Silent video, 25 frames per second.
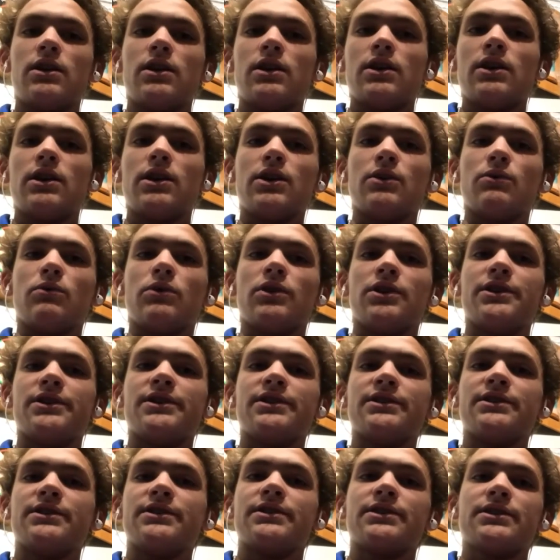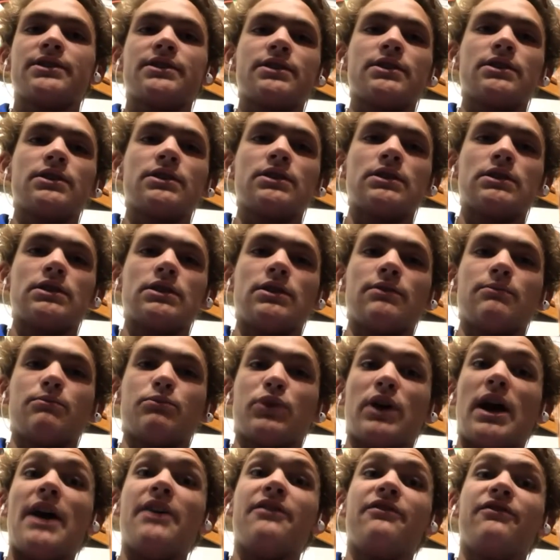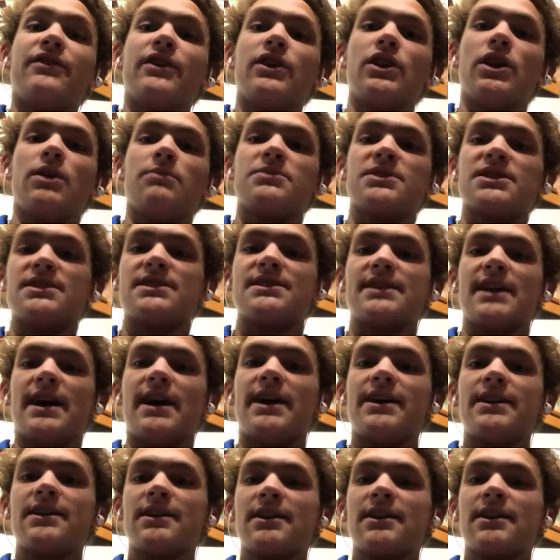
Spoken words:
it was Brad Phillips instead.